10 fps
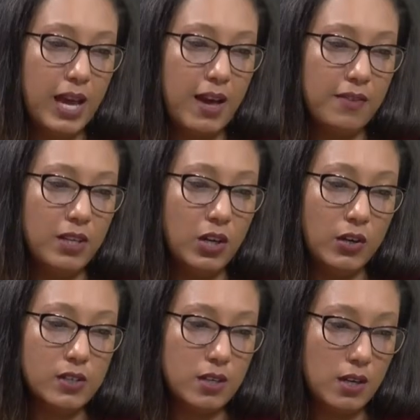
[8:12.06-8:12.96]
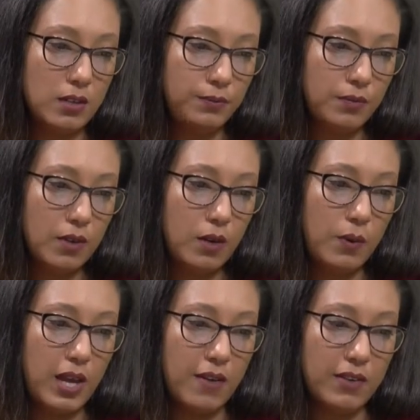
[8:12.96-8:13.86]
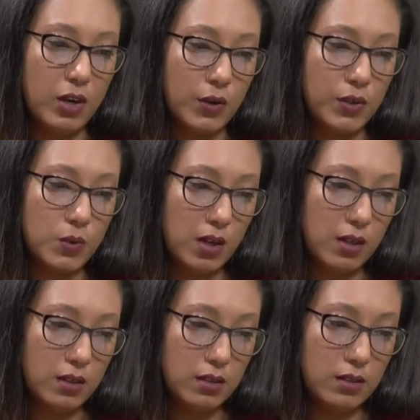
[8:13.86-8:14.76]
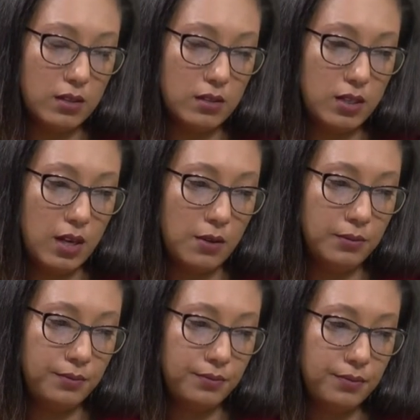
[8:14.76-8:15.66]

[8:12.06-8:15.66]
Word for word: in Corozal, we have in Orange Town,